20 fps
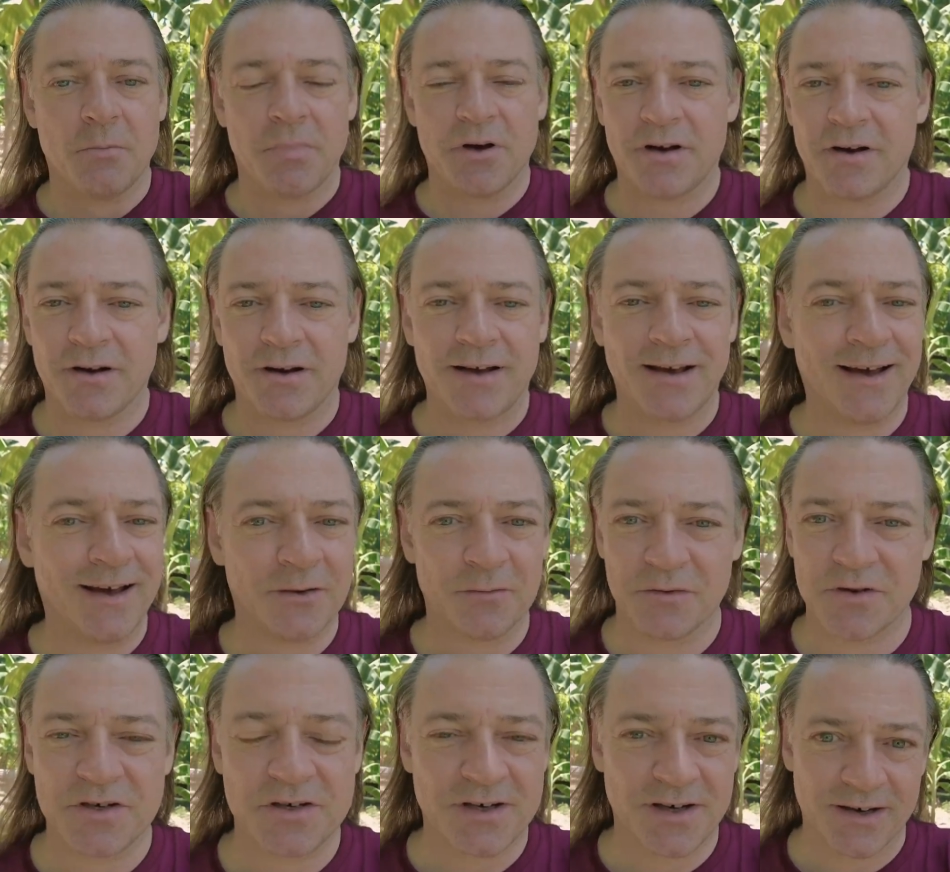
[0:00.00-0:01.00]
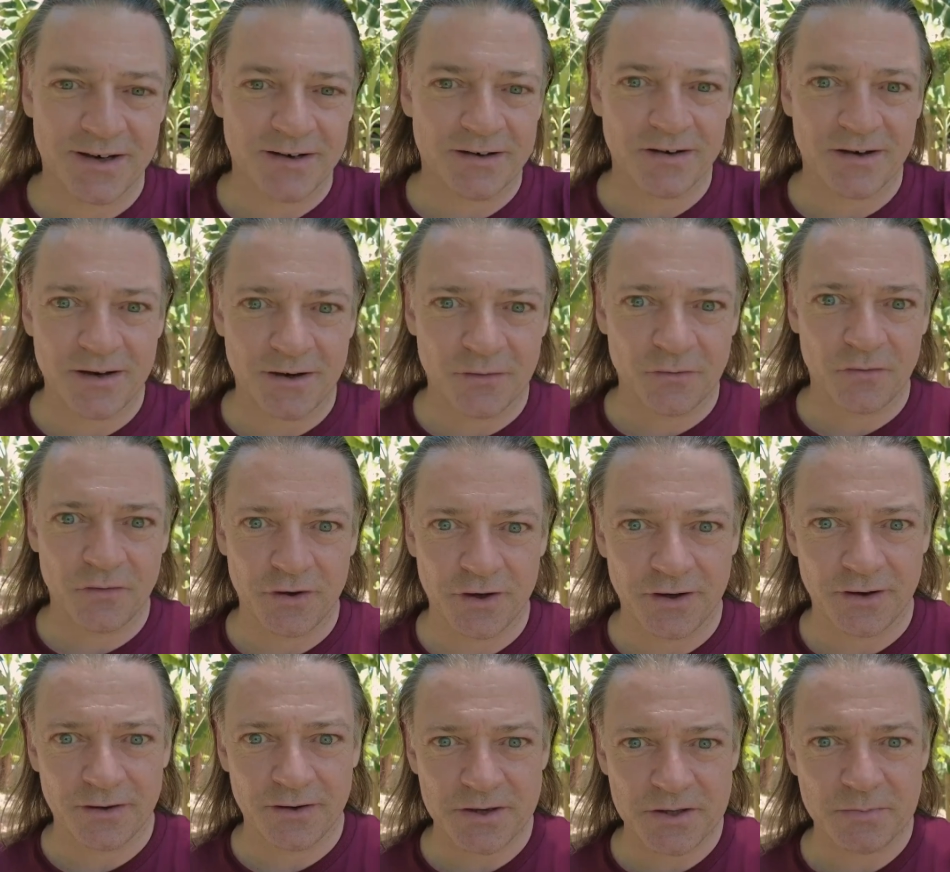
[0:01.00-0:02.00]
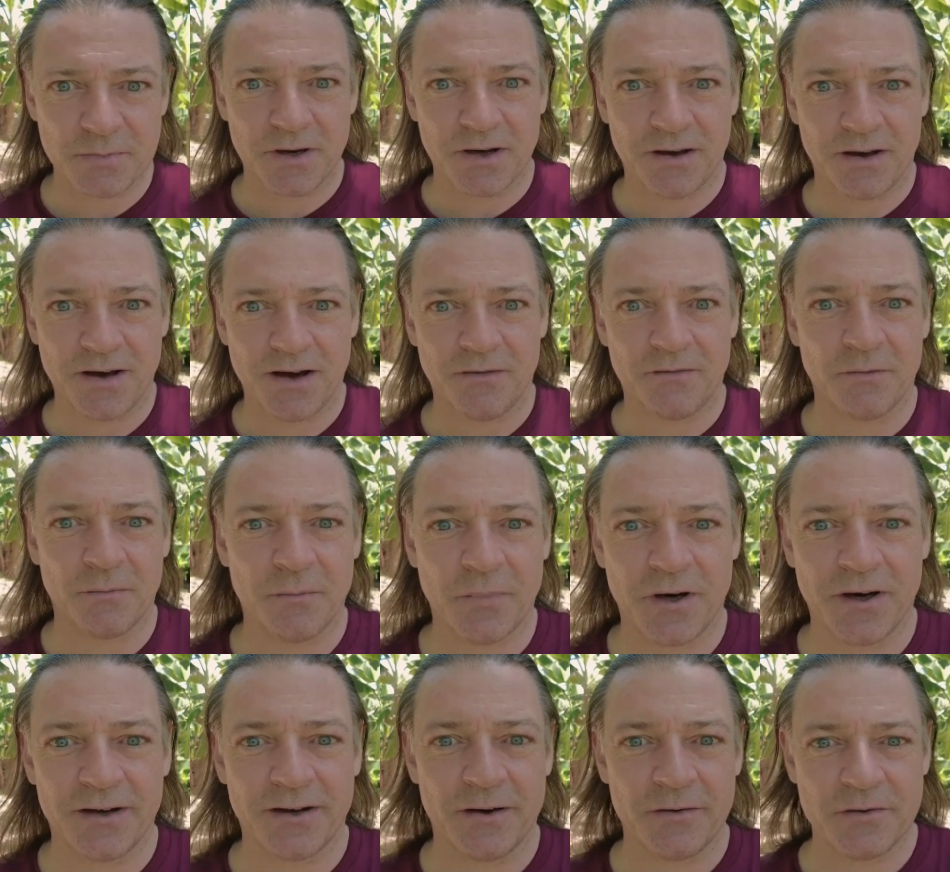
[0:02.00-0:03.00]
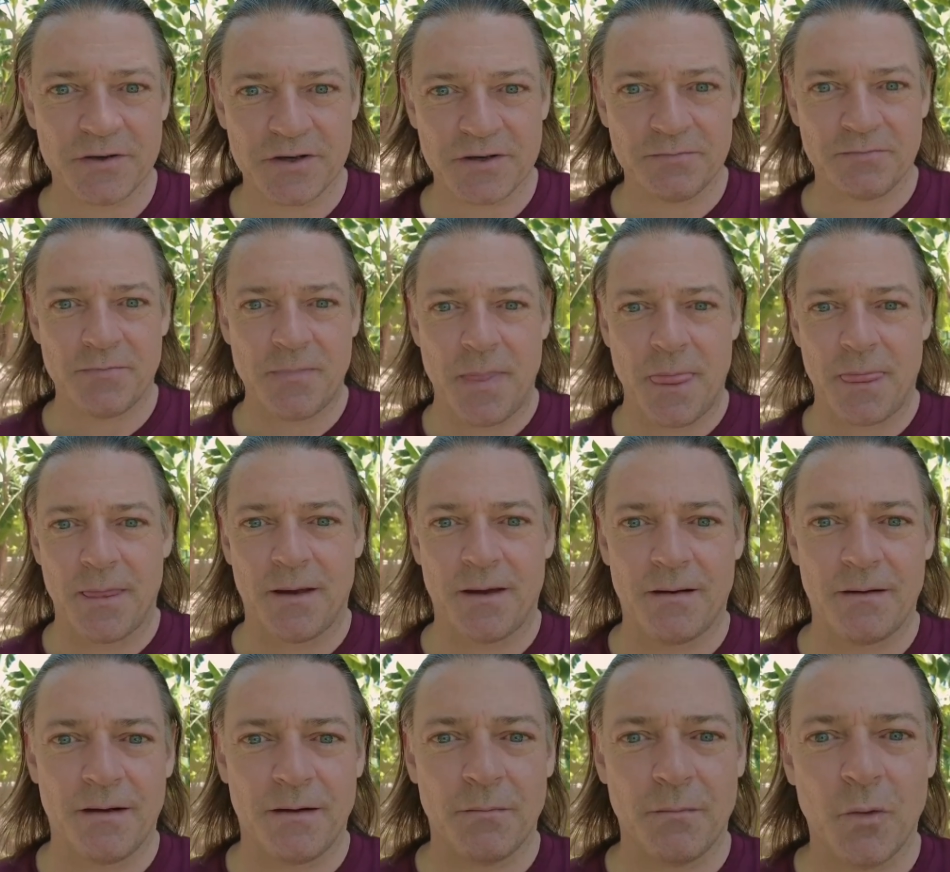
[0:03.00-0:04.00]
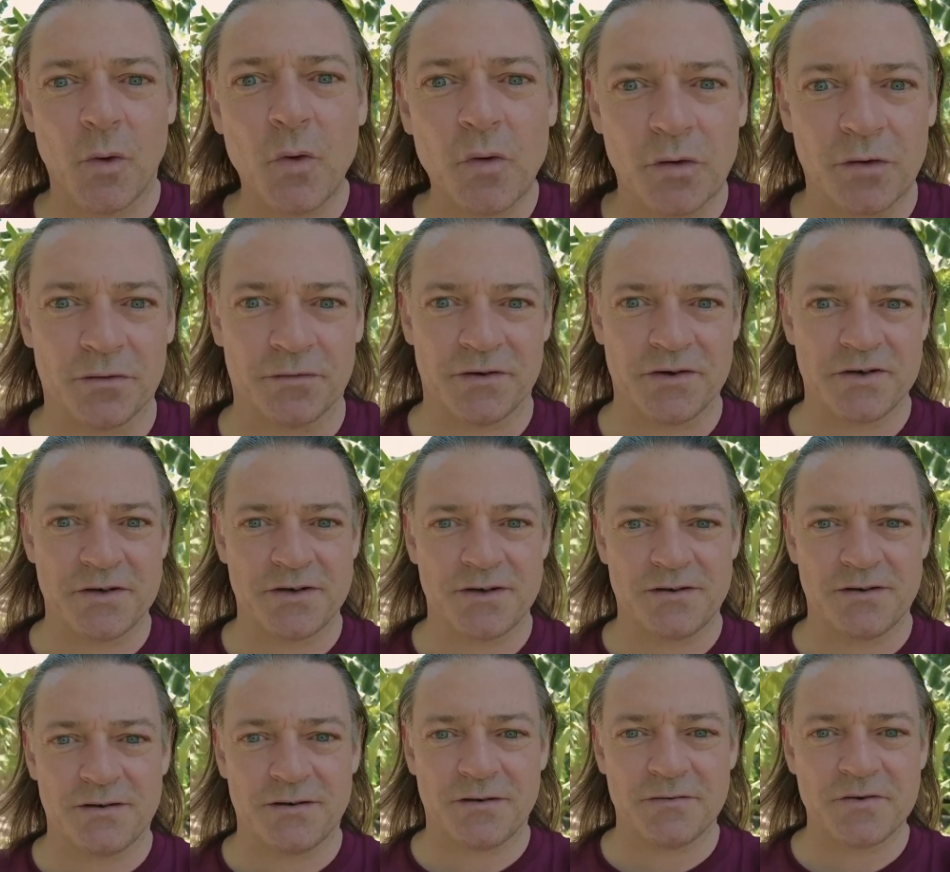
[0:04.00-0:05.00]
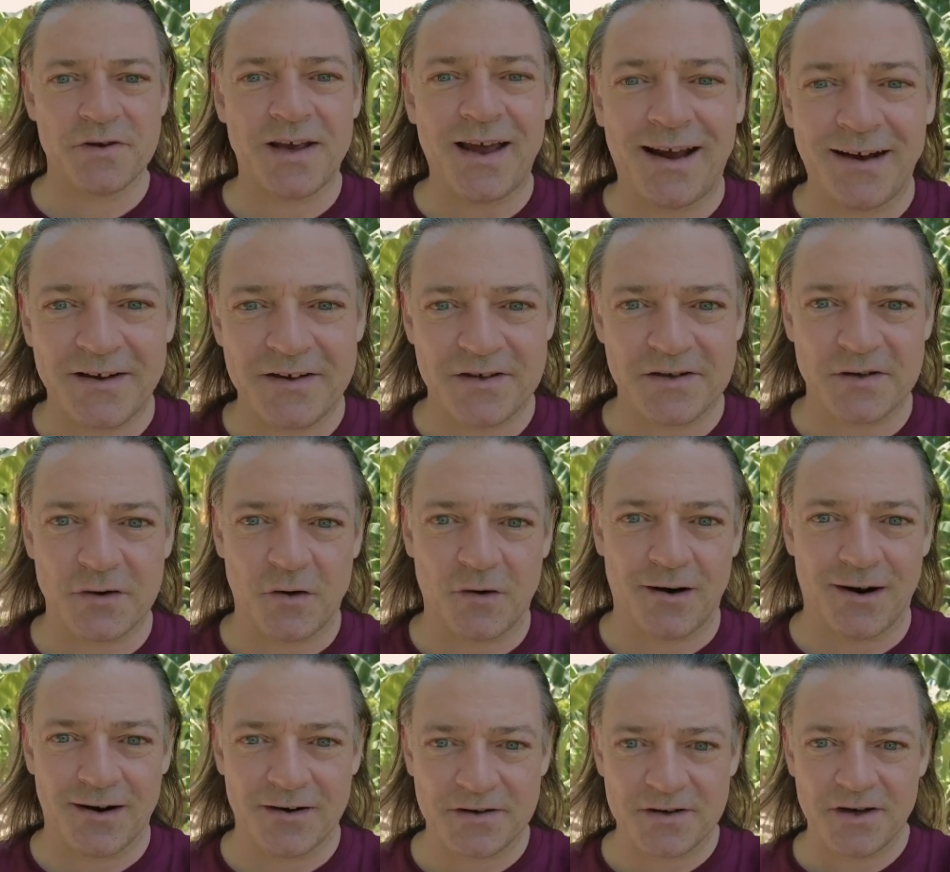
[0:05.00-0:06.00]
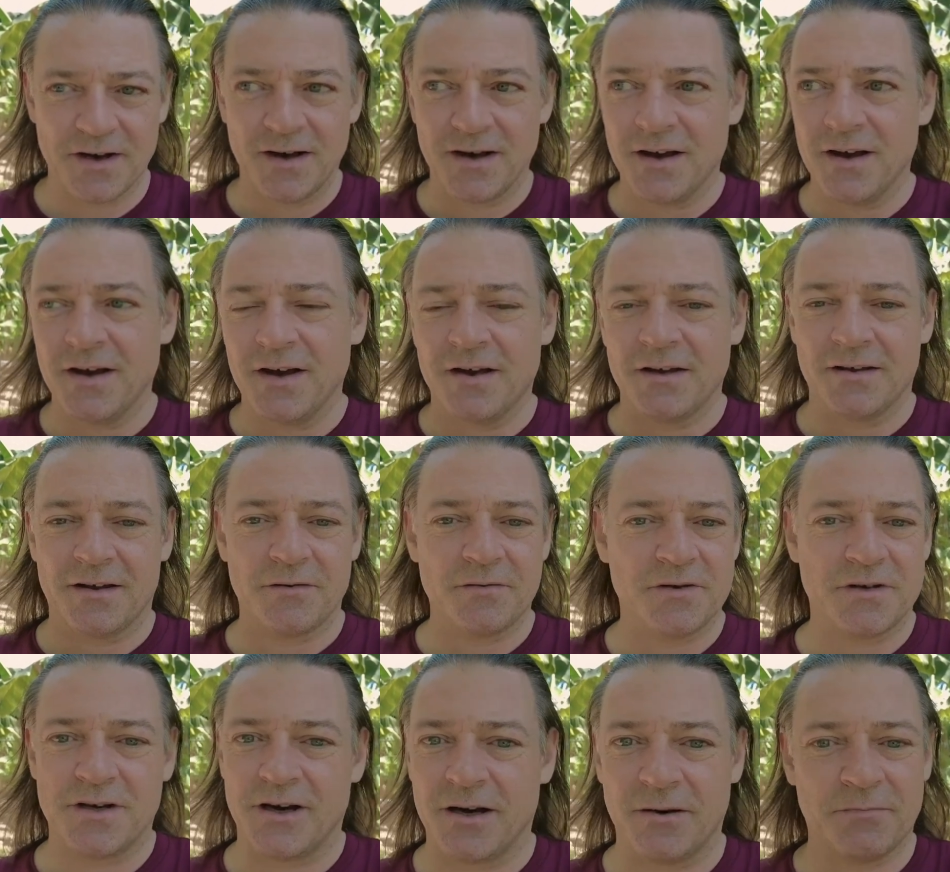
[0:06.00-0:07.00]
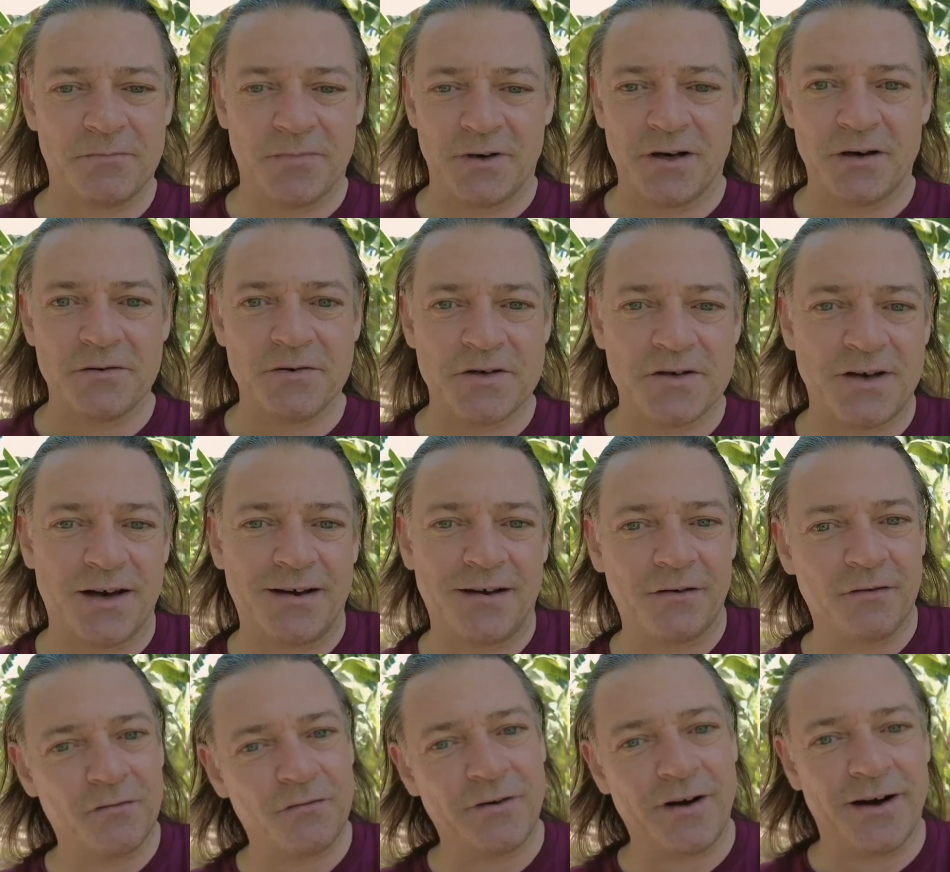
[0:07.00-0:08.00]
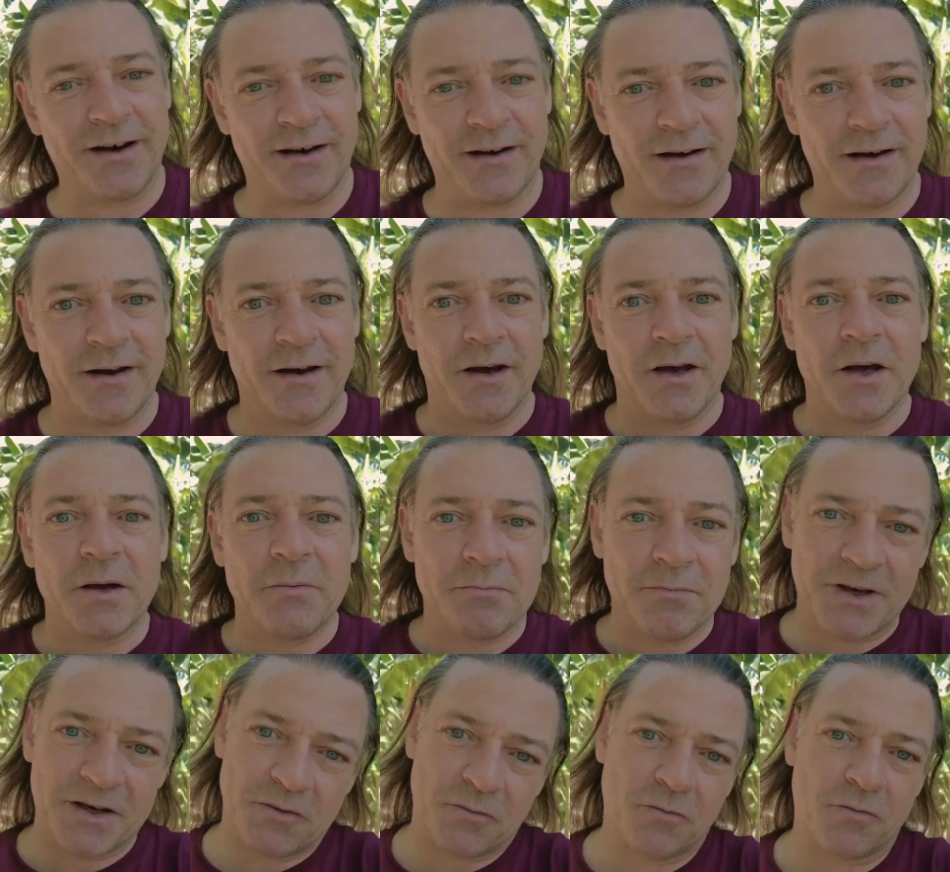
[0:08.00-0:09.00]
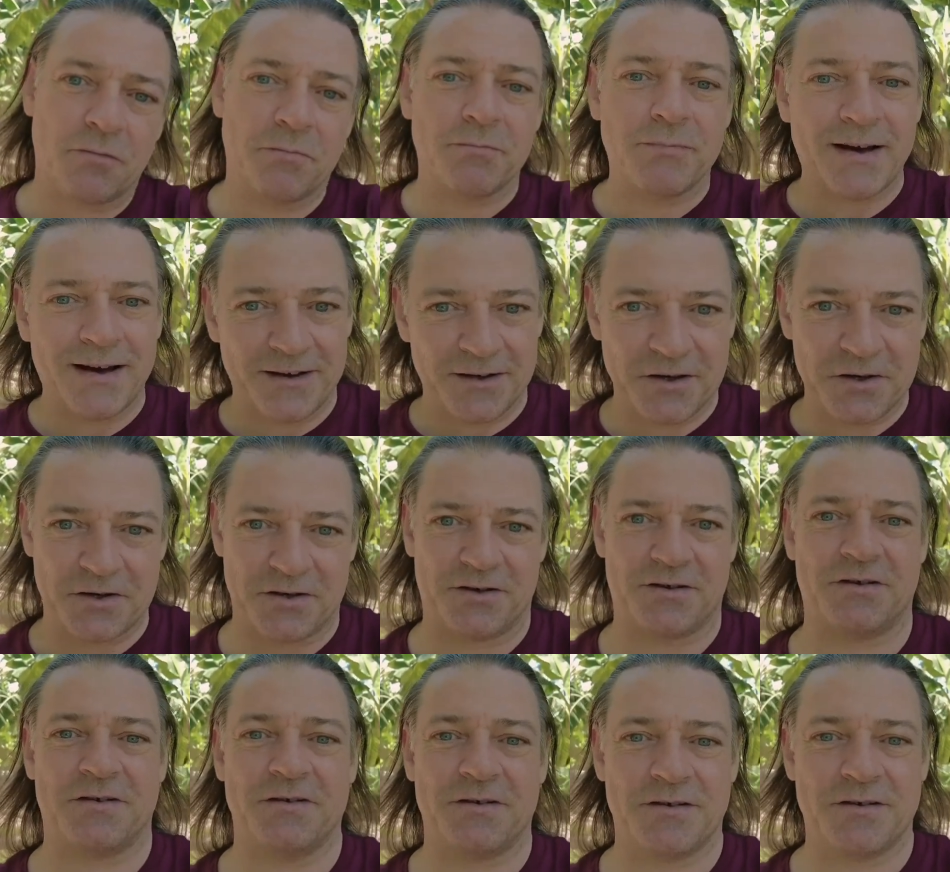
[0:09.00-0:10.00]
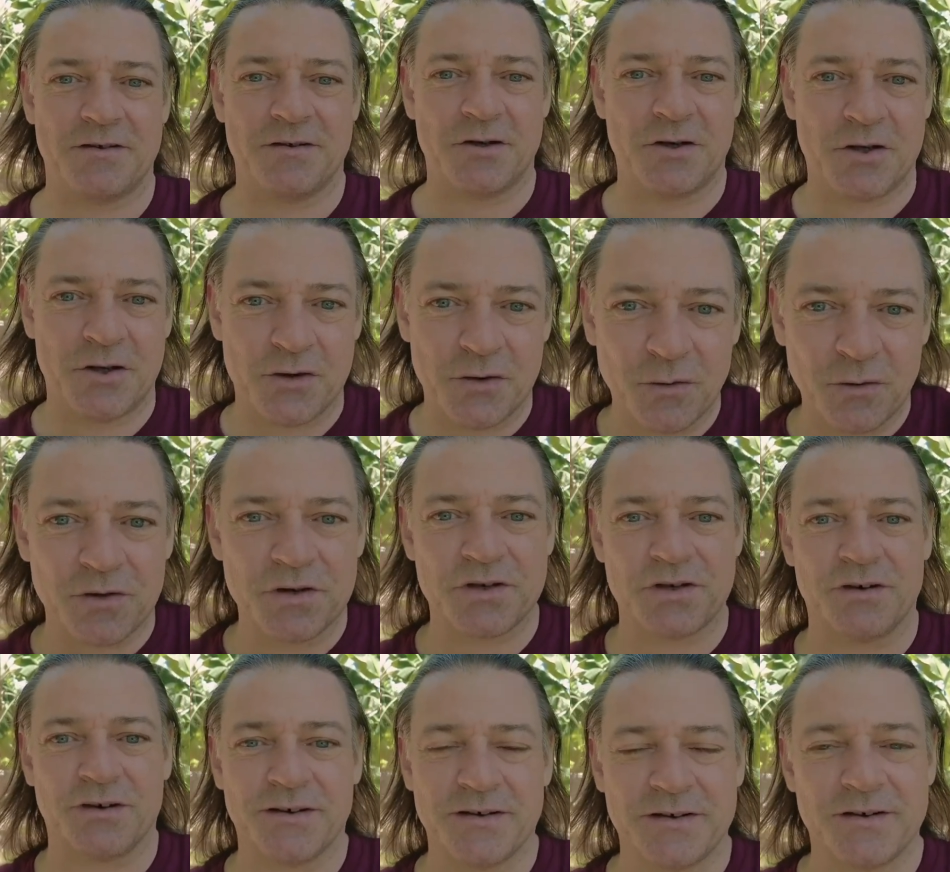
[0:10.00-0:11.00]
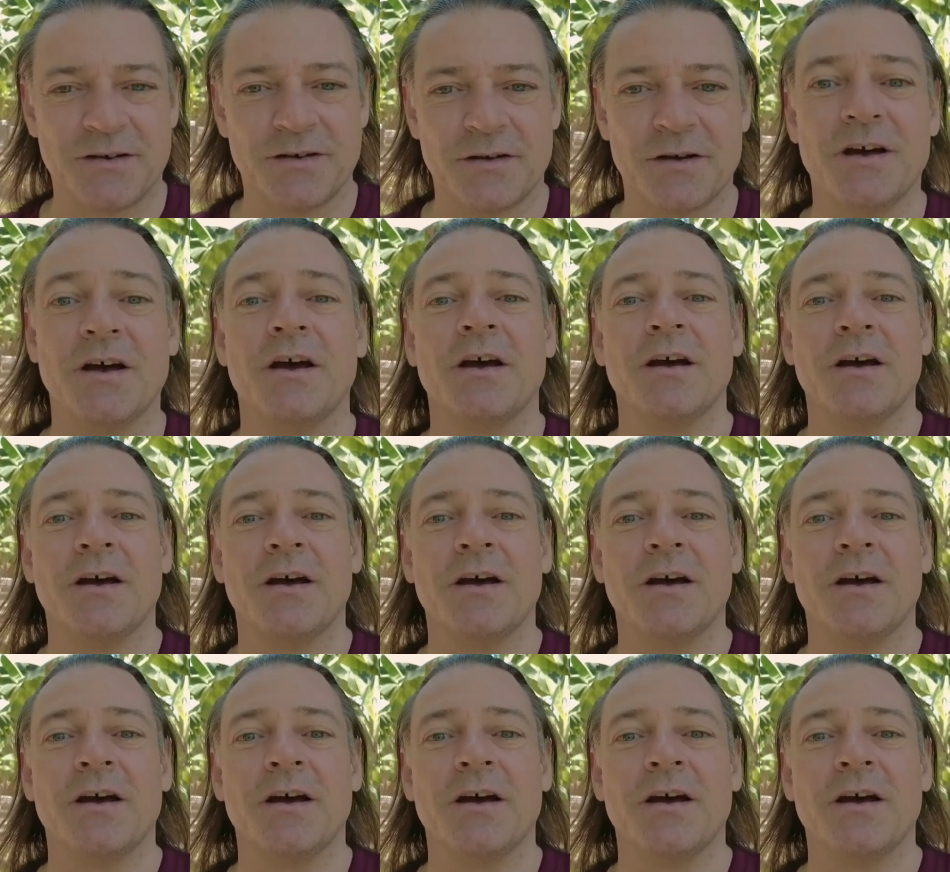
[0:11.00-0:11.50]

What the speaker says: but I cannot stay in a country that's been governed by those morons, those cacistocrats, those you know, second-rate middle managers, these short-sighted